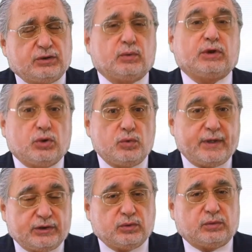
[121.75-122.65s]
do it, who
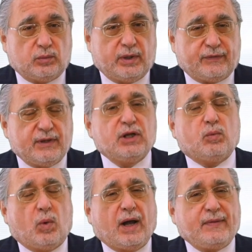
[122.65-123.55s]
they do it with,
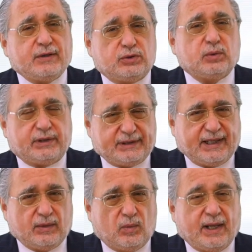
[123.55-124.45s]
why they're doing it
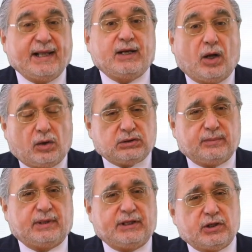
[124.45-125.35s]
that way, and
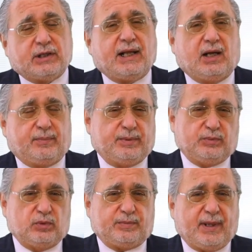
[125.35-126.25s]
ultimately you're going to help them
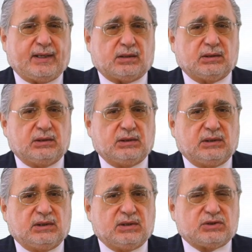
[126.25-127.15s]
do it better.
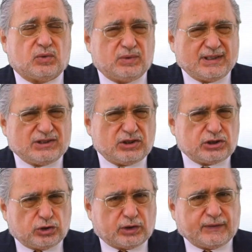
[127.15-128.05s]
So let's
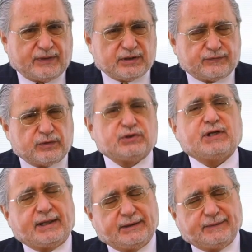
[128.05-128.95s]
just look at this for a
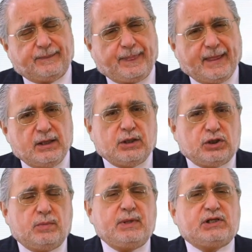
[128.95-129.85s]
second.
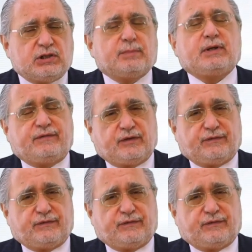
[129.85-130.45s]
You meet somebody for